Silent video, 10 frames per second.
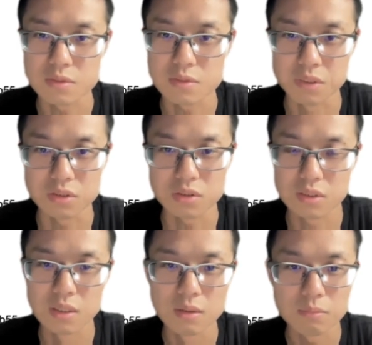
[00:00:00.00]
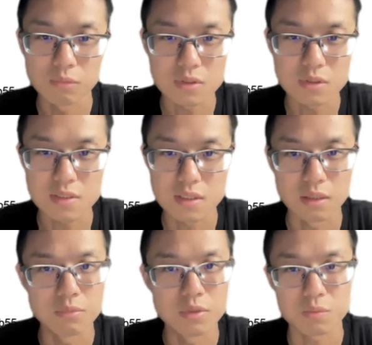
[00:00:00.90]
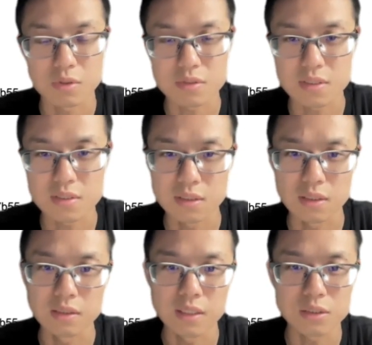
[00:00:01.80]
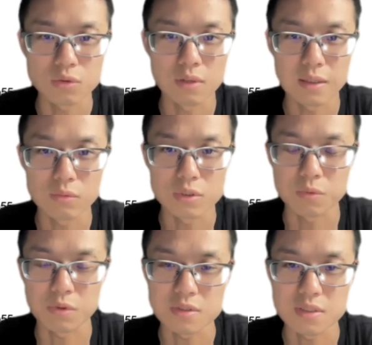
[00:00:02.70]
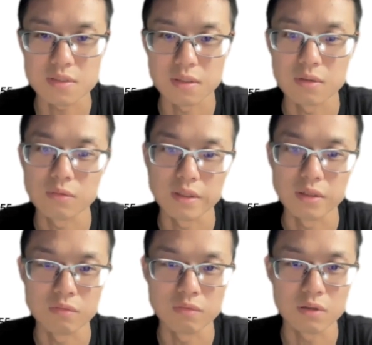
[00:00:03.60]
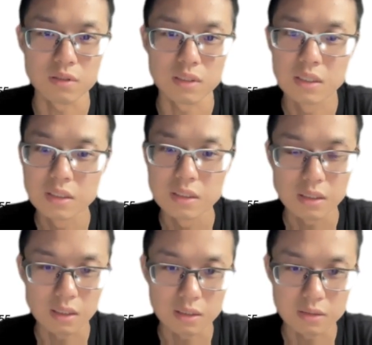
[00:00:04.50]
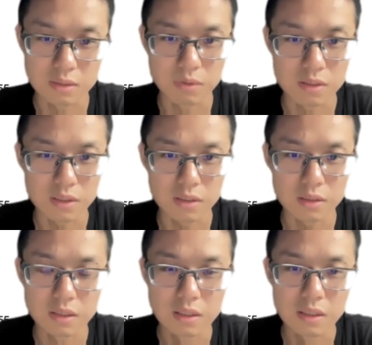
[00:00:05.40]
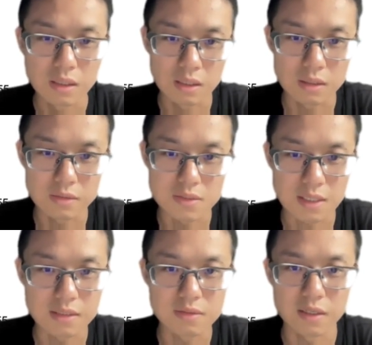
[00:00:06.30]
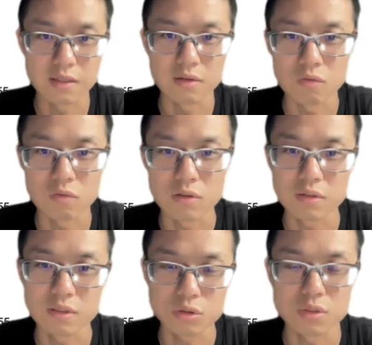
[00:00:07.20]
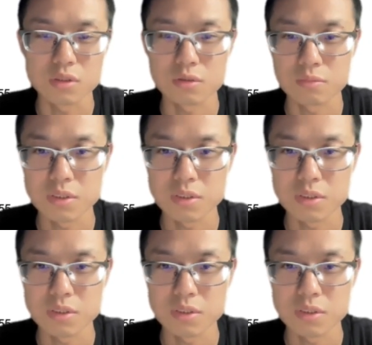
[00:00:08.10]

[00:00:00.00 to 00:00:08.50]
Speech processing, image processing, natural language processing, right? You've heard deep learning is kind of taken over the traditional